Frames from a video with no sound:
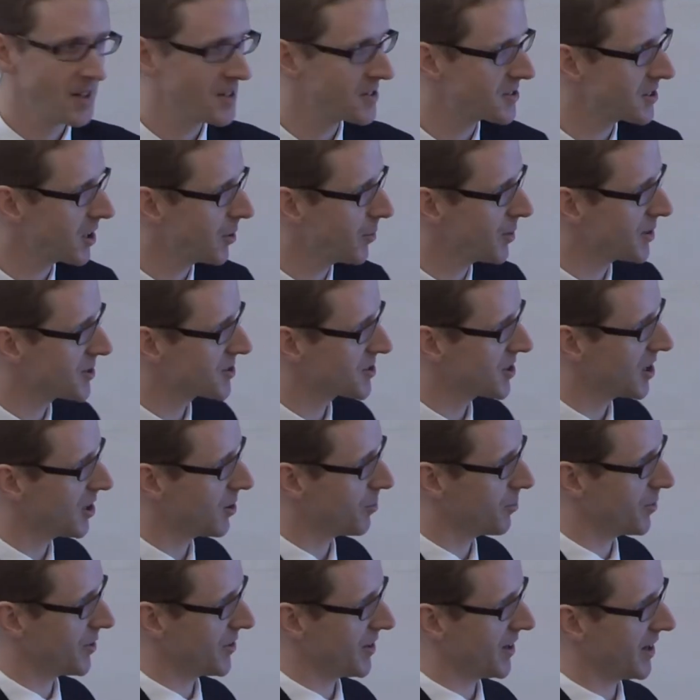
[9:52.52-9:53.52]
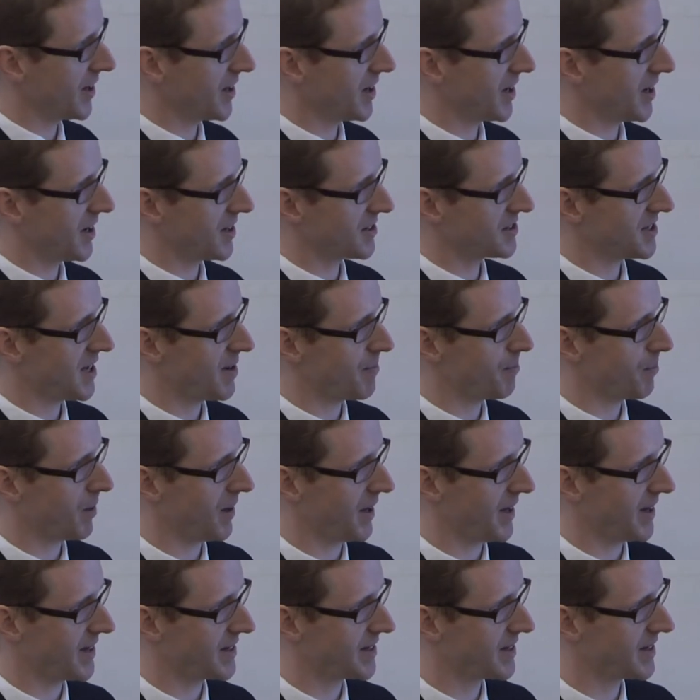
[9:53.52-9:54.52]
So we start with a, a
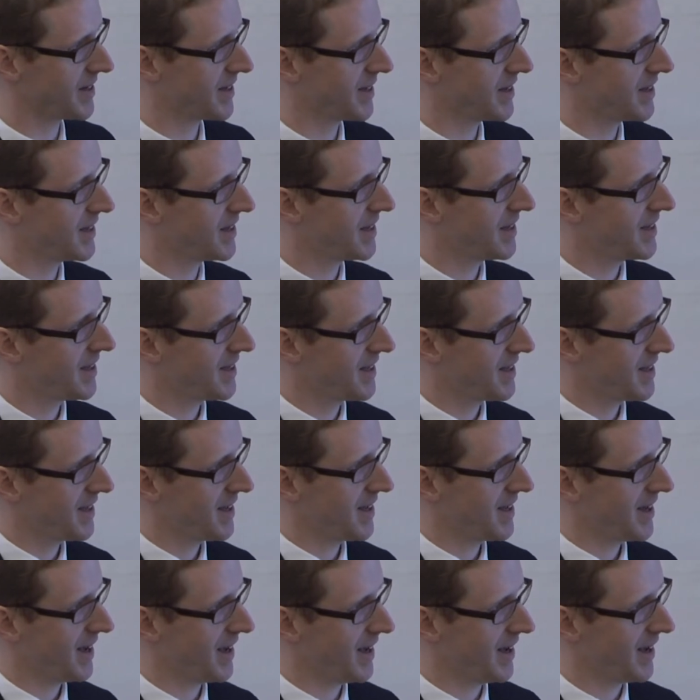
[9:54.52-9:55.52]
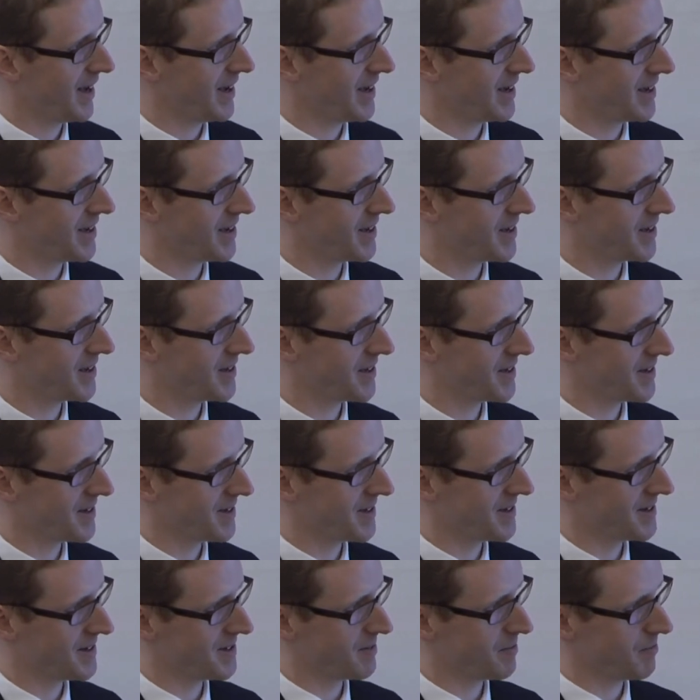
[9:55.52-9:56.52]
template uh,
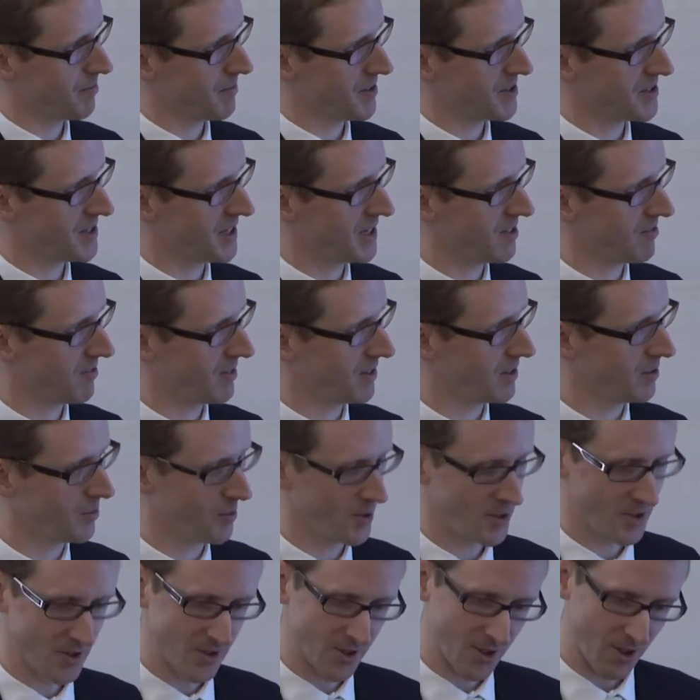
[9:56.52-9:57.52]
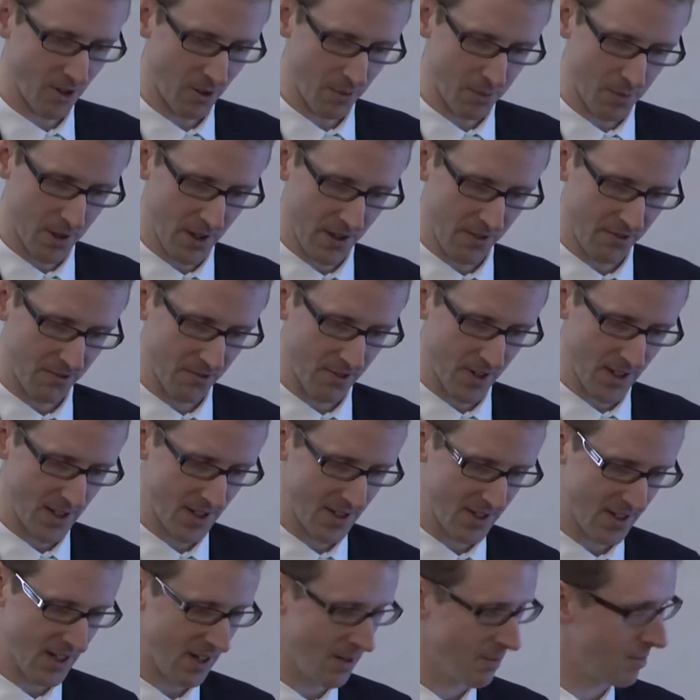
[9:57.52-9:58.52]
material which has got
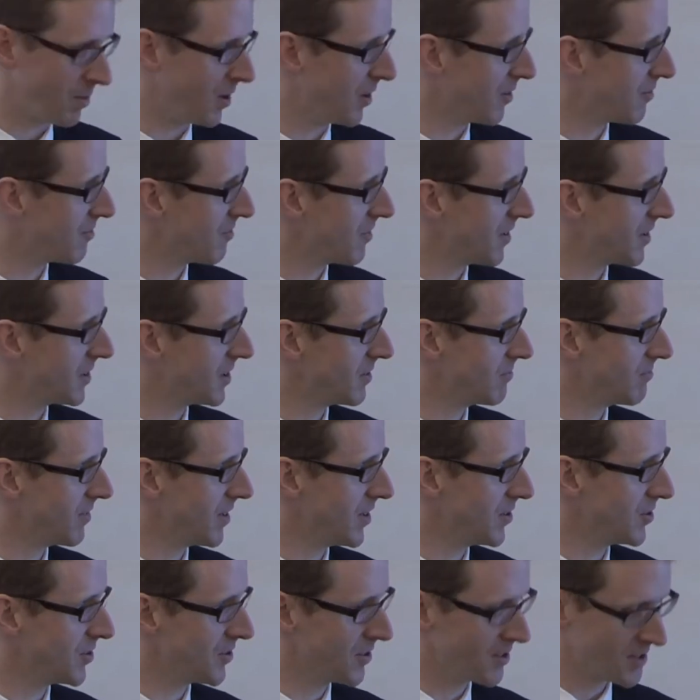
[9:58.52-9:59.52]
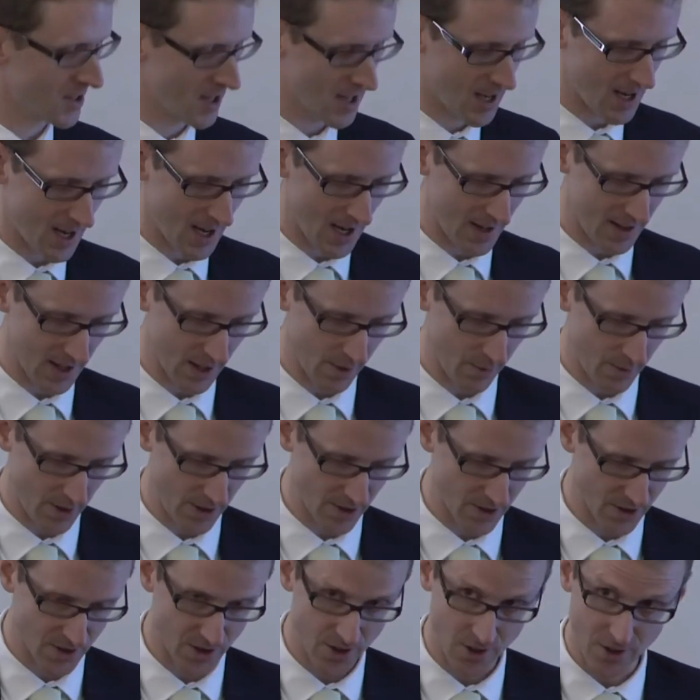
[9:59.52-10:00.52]
perforated and unperforated regions, and then we
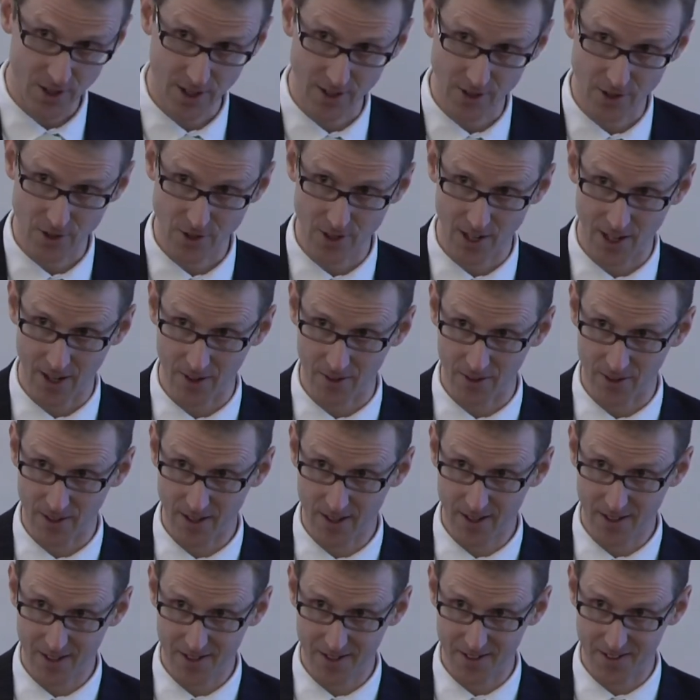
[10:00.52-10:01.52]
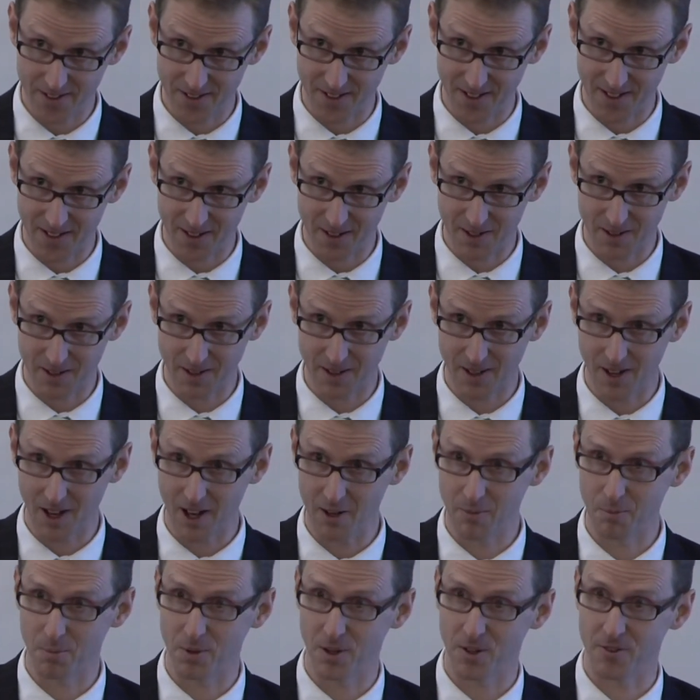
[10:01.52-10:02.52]
just stitch down the
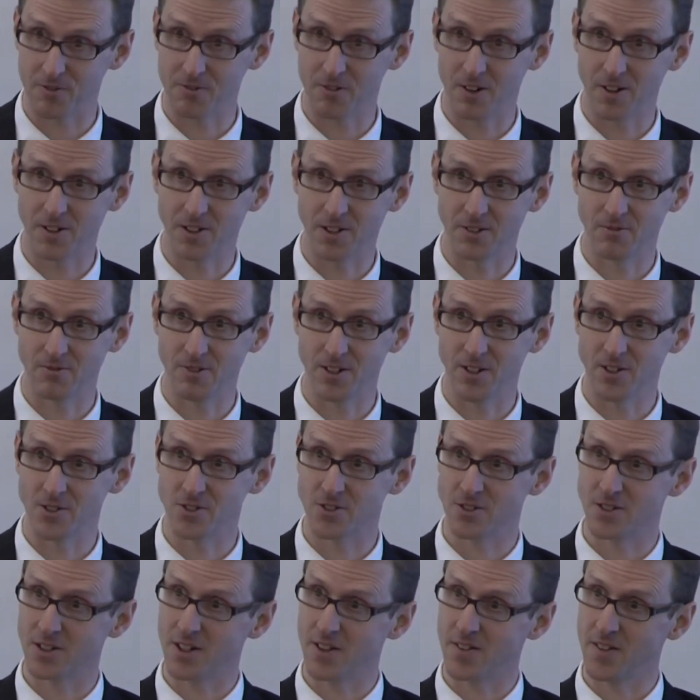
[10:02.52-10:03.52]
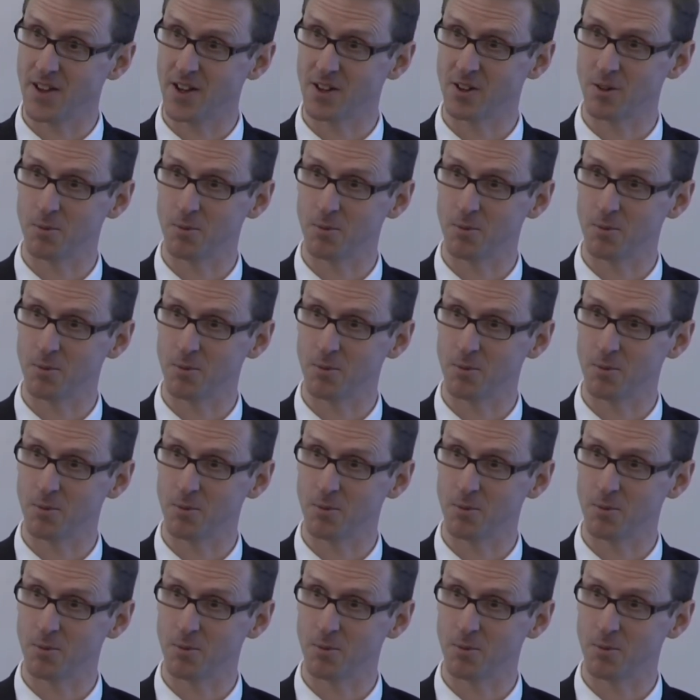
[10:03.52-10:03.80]
unperforated region, and that